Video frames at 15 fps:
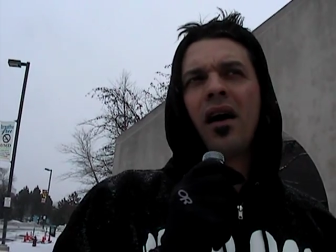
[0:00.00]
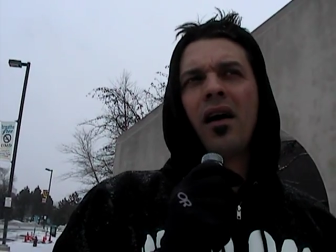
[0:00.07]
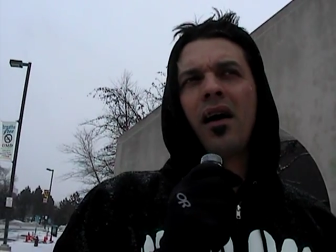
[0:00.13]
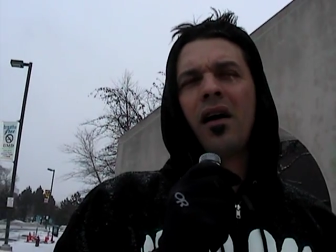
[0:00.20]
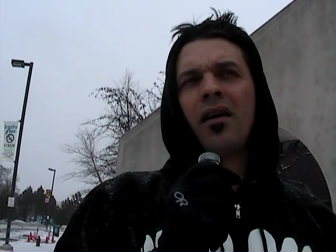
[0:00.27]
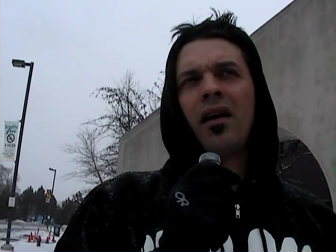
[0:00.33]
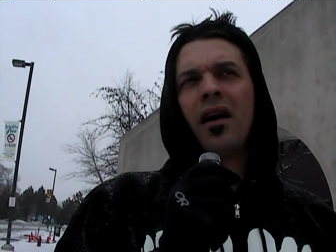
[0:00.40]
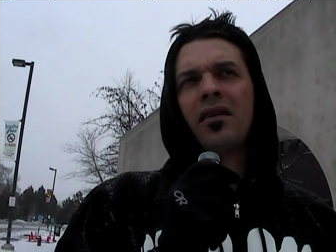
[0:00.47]

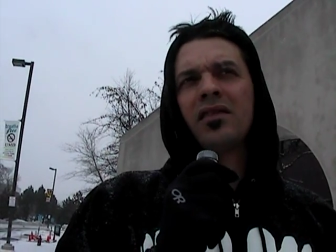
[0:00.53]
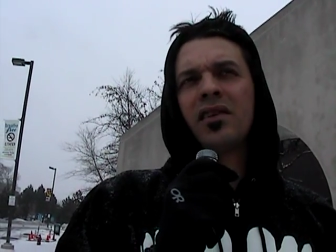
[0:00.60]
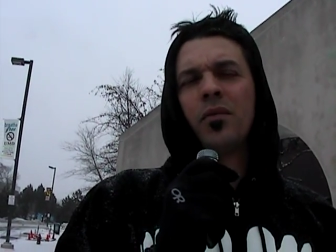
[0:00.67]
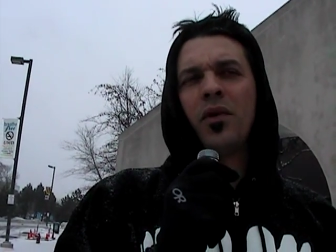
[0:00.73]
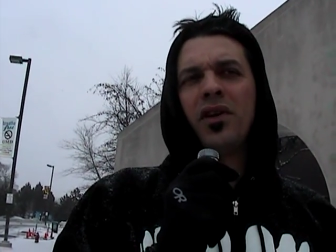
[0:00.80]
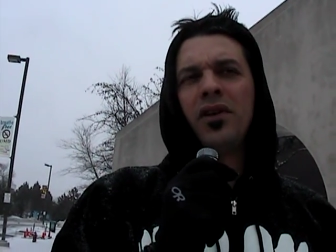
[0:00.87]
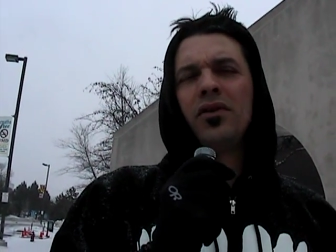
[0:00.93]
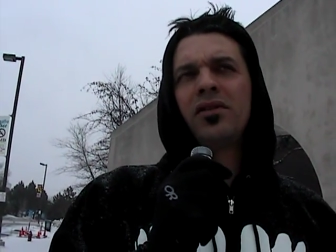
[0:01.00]
are
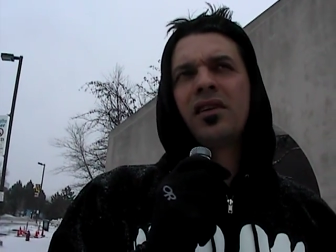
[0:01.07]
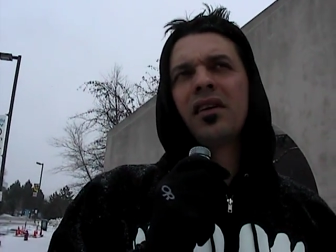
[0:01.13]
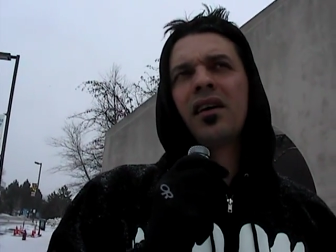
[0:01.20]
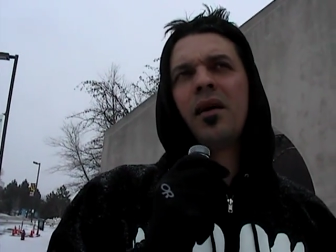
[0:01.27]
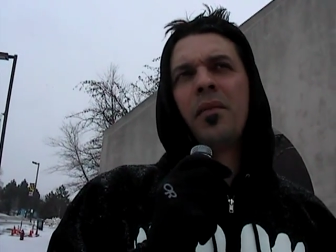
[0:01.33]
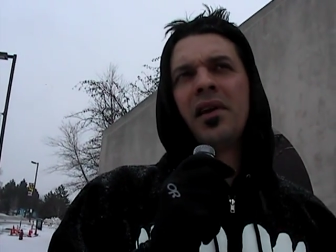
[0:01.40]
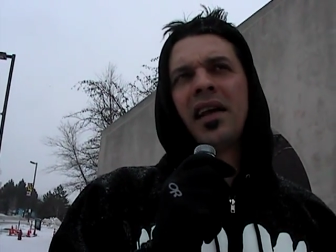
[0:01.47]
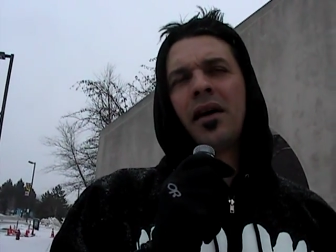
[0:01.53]
somewhat used to
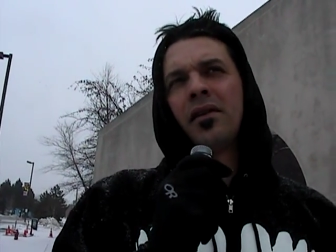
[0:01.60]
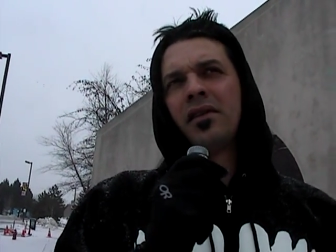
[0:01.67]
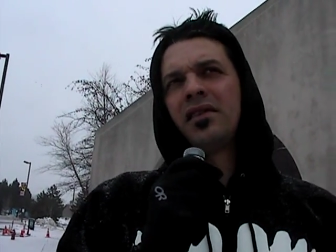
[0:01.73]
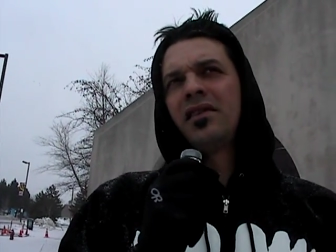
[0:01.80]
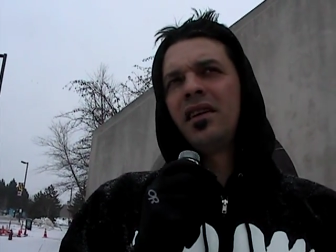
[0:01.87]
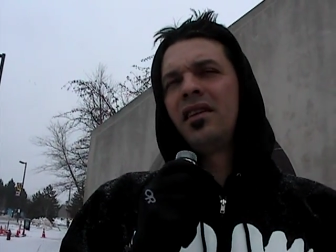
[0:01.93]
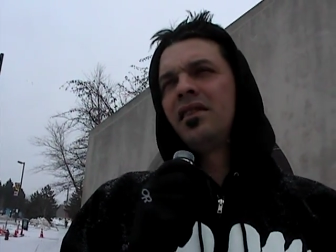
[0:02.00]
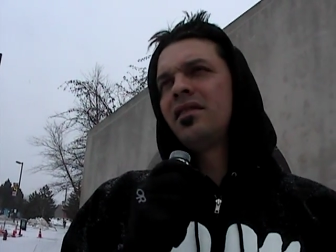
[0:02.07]
coming down to the
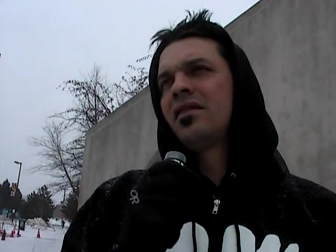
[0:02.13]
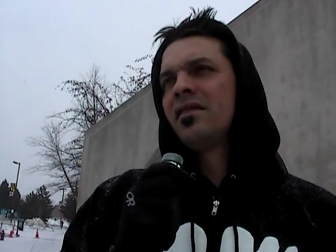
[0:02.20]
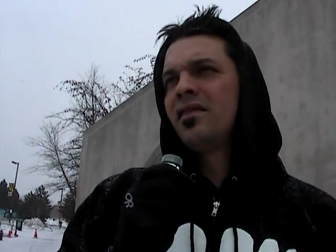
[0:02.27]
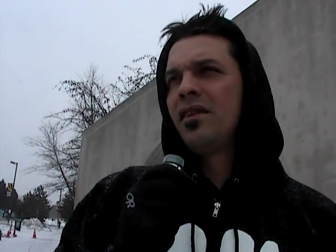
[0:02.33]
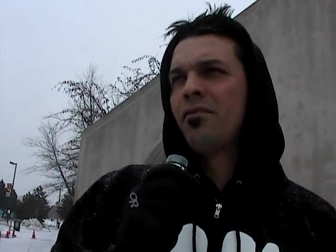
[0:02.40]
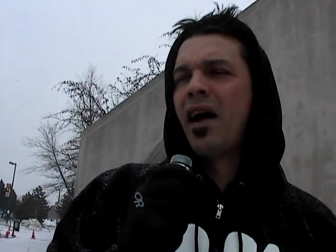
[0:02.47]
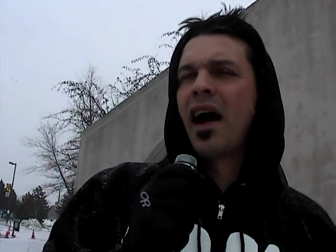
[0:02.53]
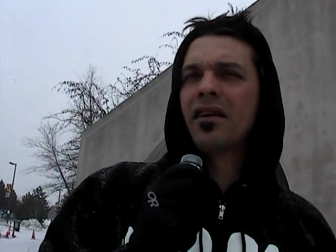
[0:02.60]
cities to
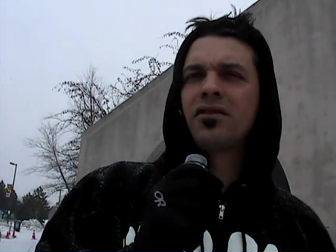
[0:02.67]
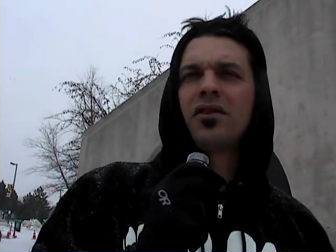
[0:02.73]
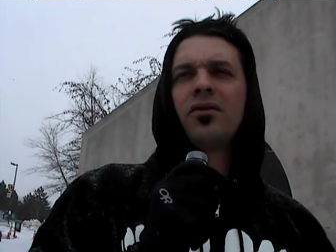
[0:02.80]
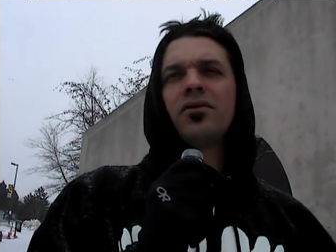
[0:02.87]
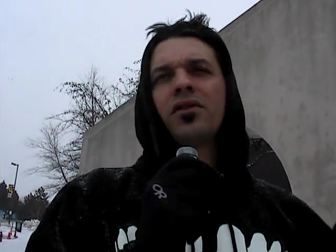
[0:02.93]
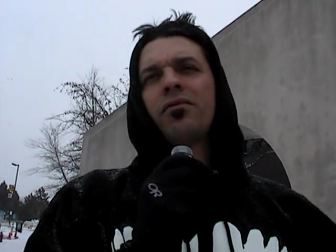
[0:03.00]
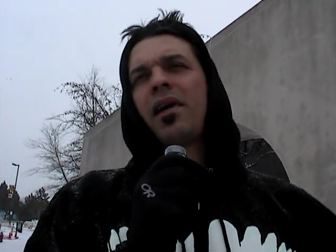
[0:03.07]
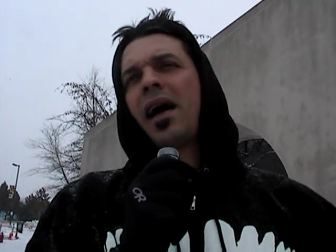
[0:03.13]
see rock
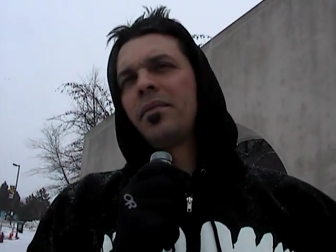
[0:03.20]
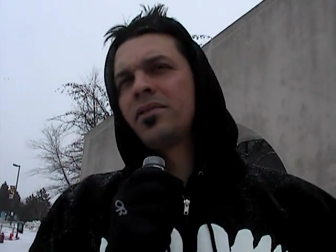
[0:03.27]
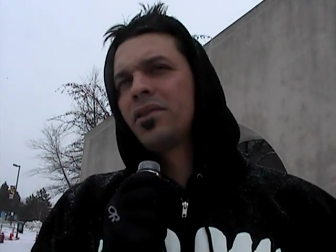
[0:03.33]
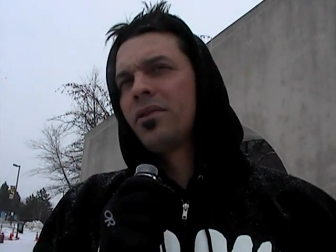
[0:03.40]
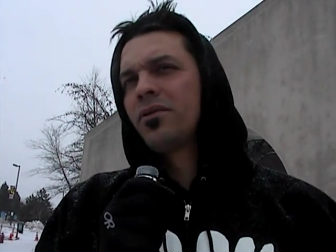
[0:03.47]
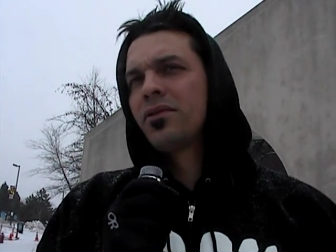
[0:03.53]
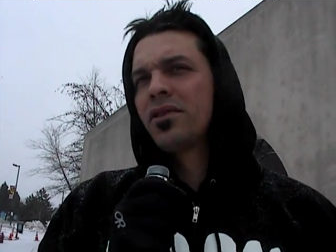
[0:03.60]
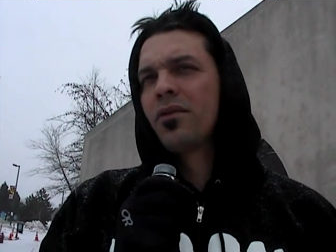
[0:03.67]
shows or rap
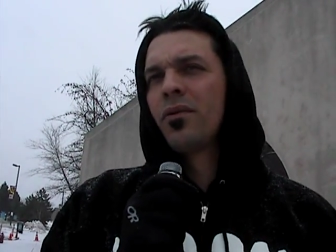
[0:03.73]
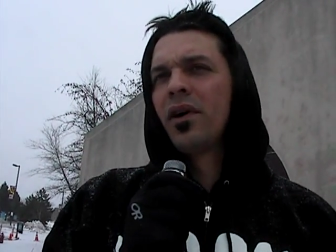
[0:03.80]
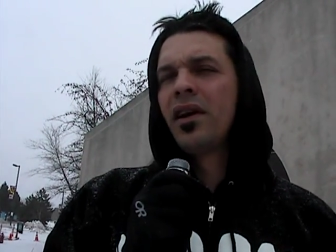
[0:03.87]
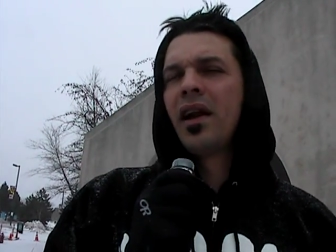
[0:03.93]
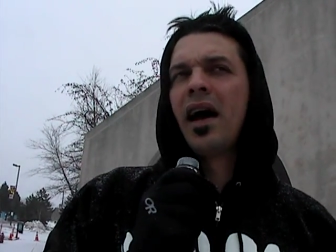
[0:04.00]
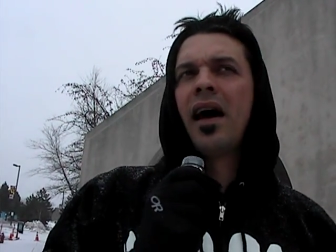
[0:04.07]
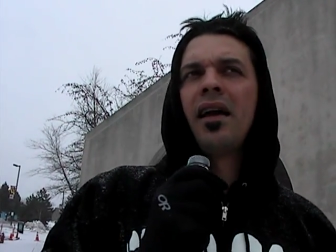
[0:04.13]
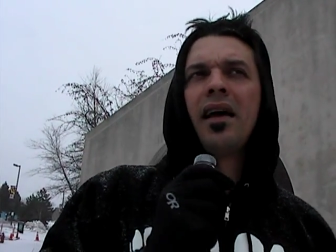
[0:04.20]
shows or
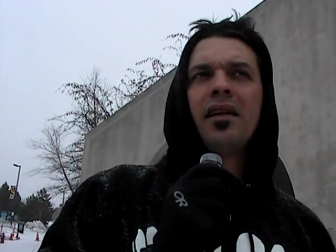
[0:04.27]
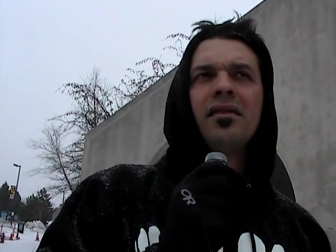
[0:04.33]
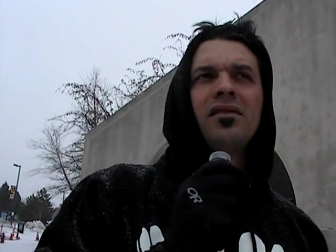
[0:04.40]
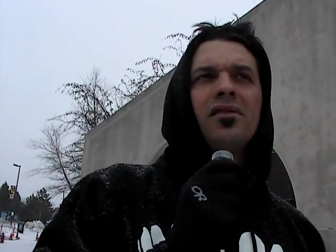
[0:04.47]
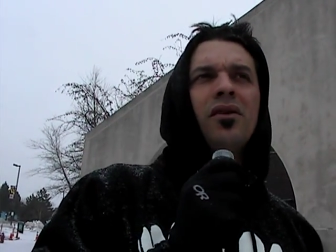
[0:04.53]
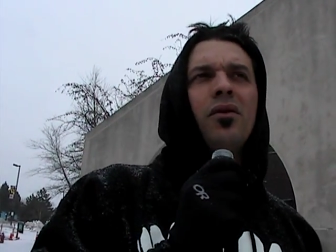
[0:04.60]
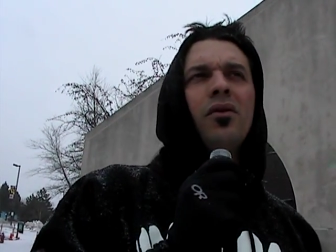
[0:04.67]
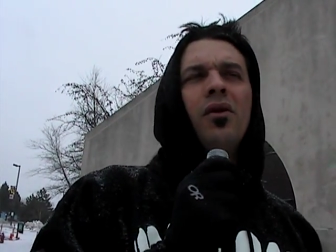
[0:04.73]
whatnot, and
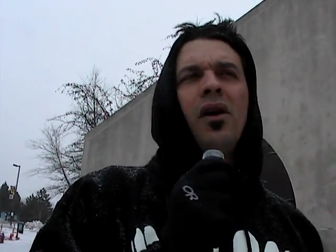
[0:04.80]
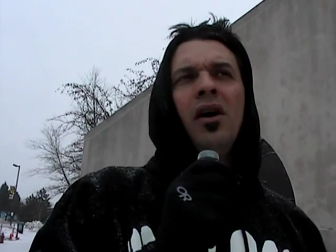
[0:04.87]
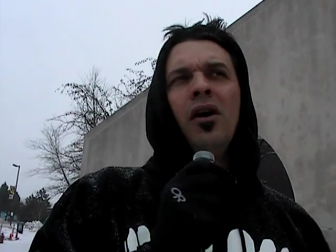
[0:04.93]
so